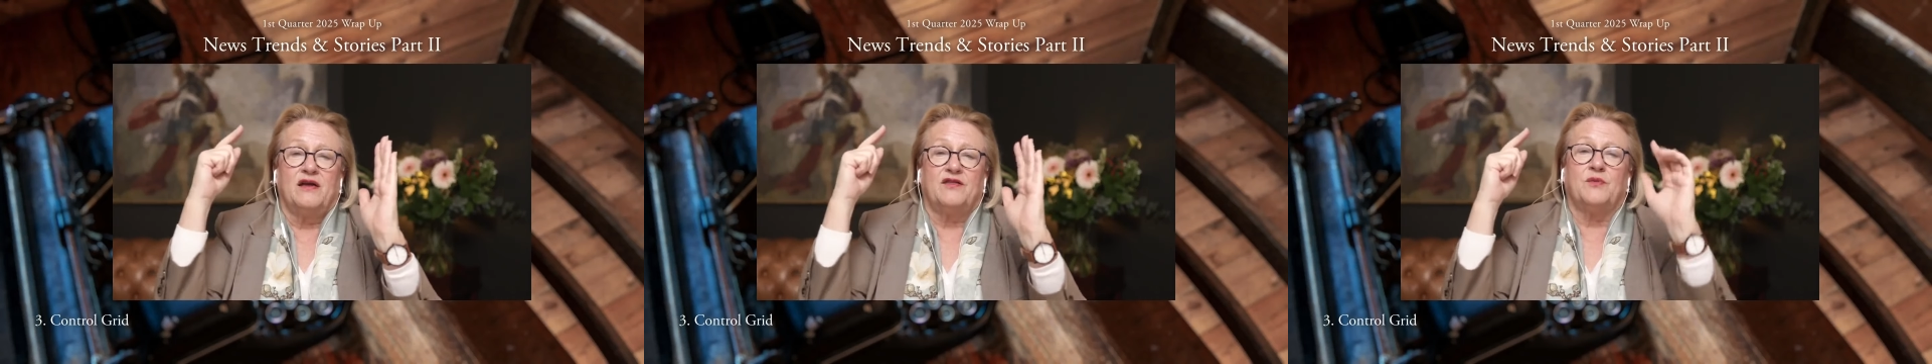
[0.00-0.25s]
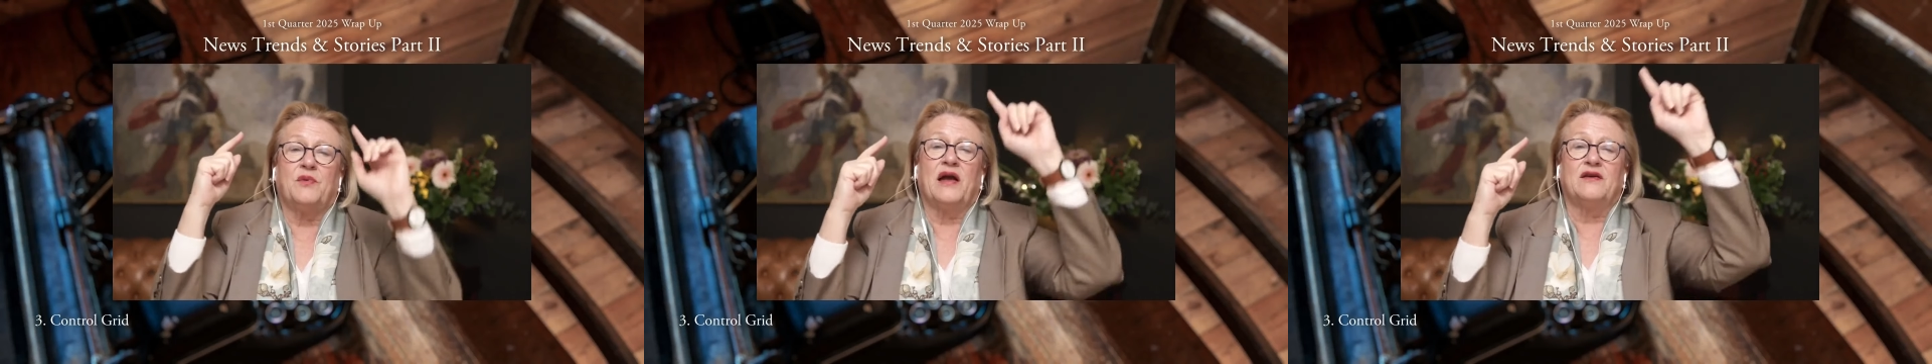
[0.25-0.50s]

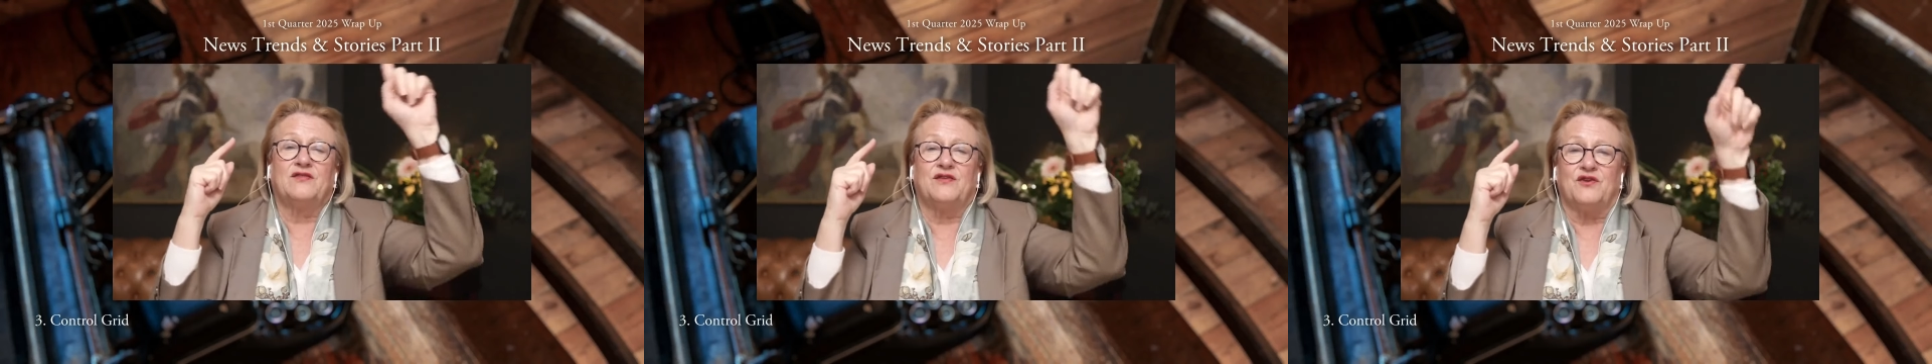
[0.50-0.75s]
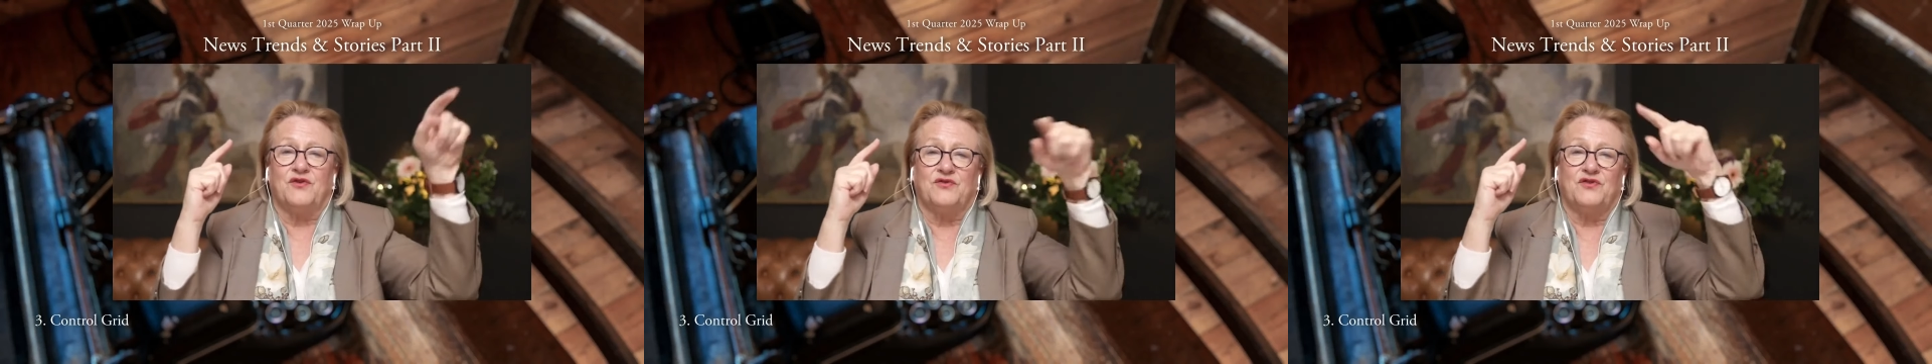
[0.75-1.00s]
the banks
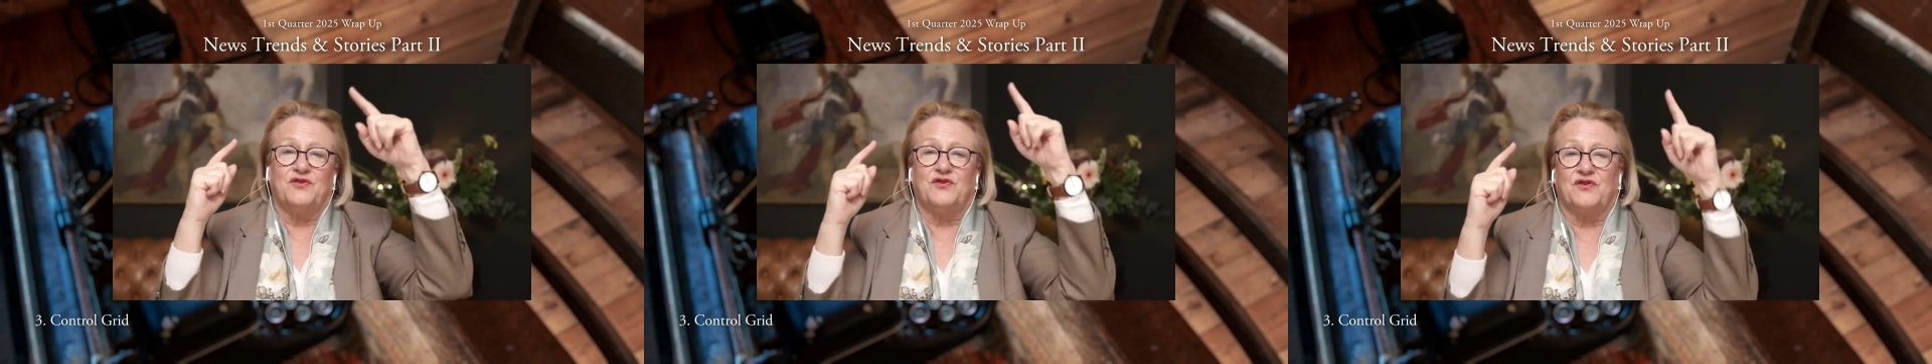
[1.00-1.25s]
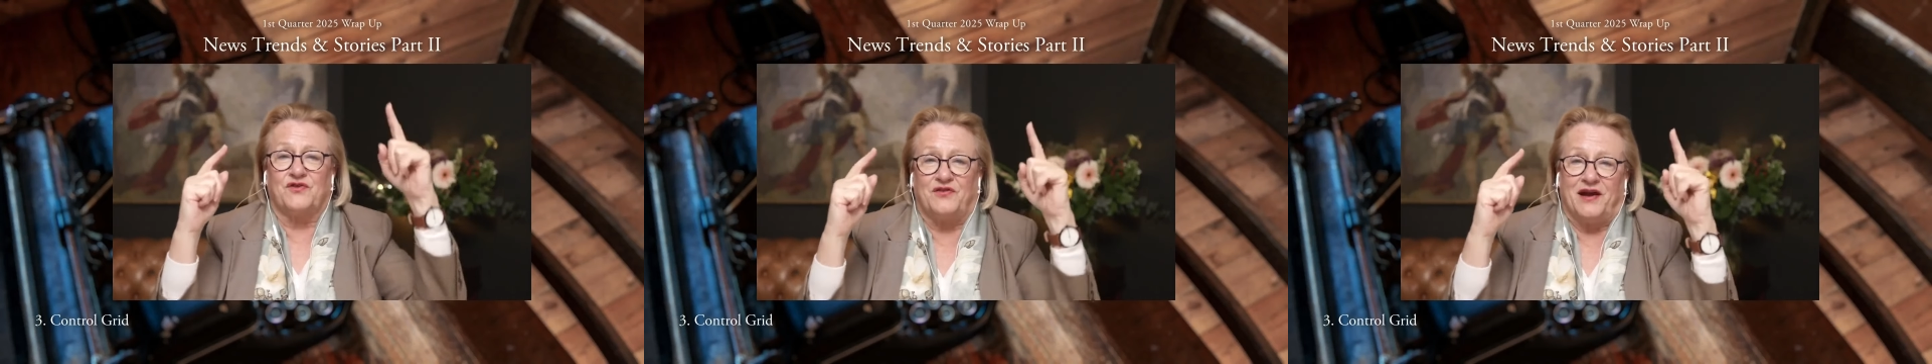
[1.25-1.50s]
that own the New
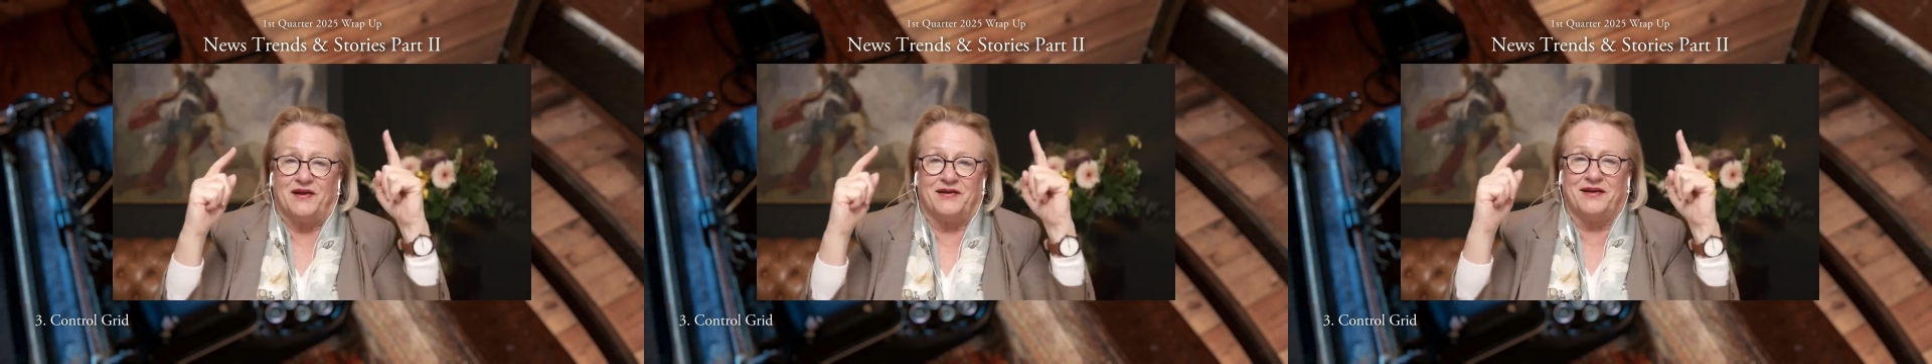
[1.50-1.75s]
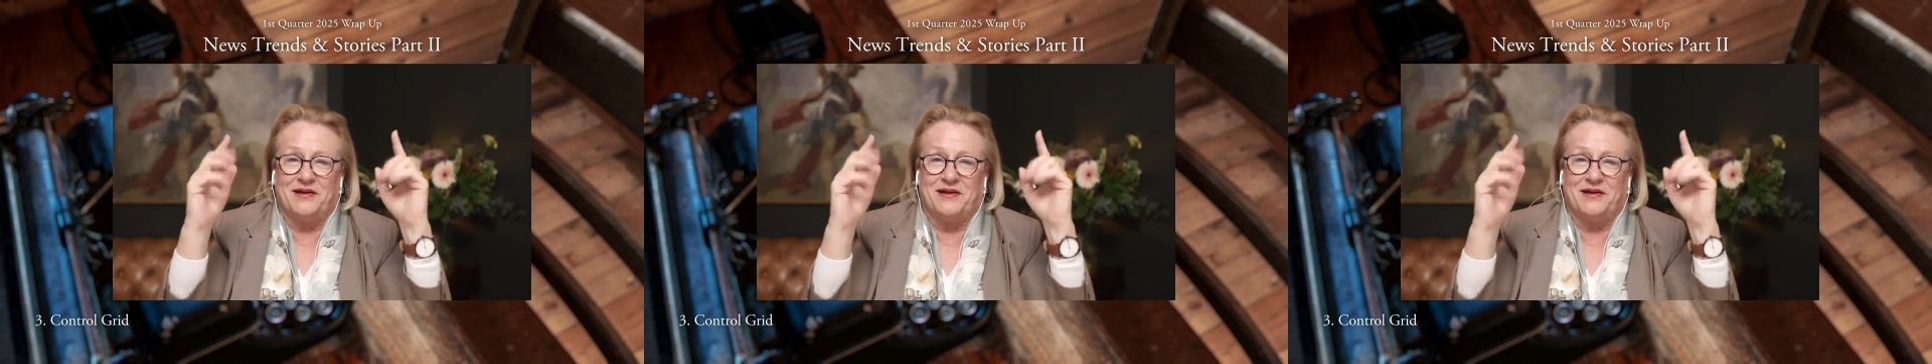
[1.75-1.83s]
York Fed.